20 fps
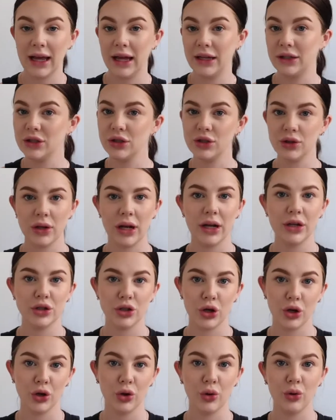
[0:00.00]
I just thought I'd
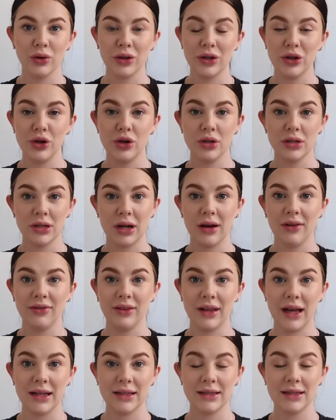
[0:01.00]
show you all the new stuff
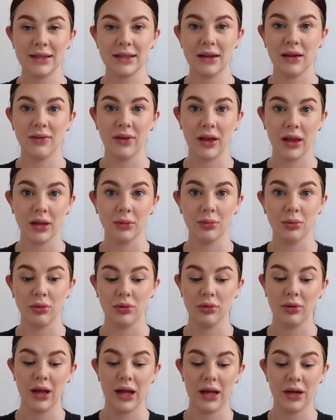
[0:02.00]
that's
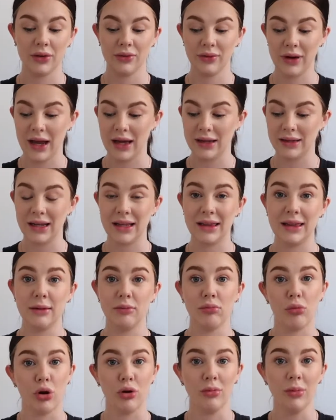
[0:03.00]
available and around at the
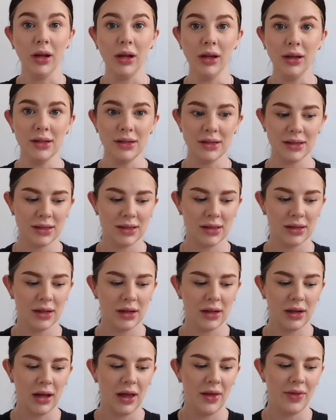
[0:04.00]
moment.
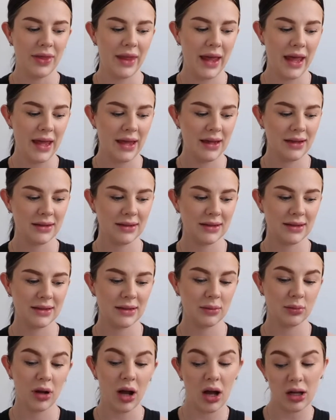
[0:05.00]
There's
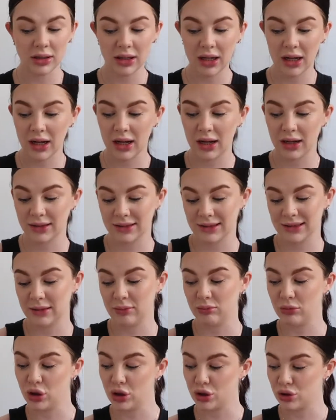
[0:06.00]
some colour,
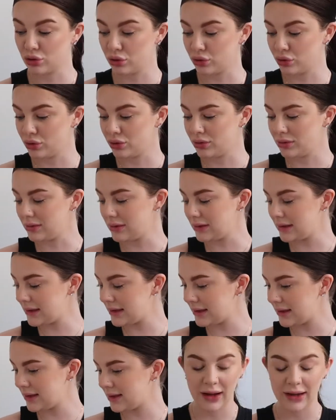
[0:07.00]
some neutrals.
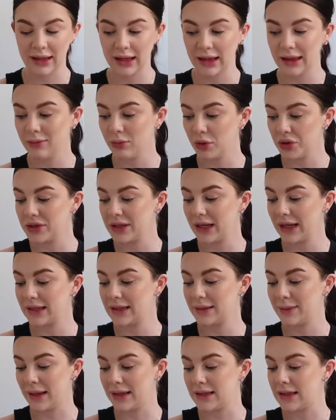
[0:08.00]
I think the most
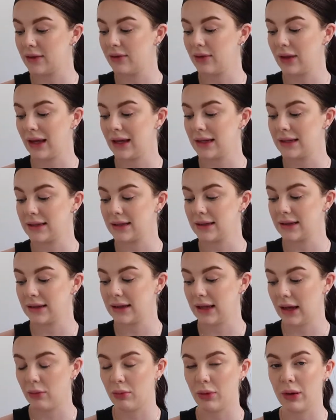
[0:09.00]
expensive things
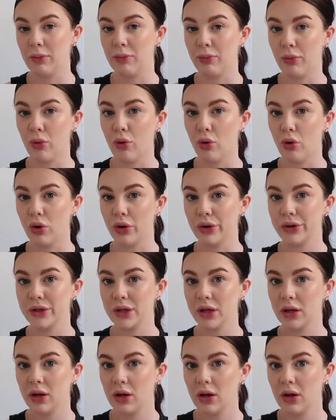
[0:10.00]
that we
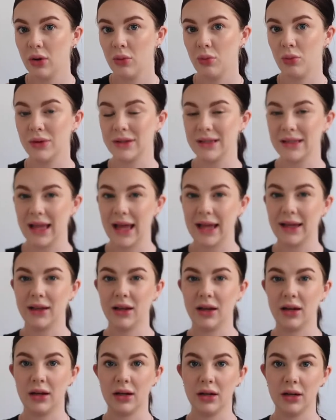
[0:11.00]
bought was like
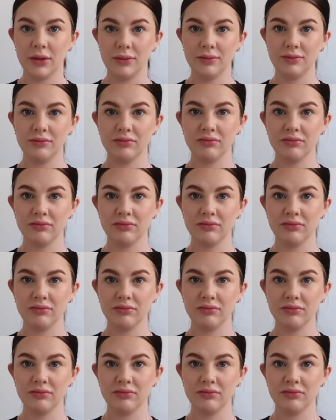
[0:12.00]
a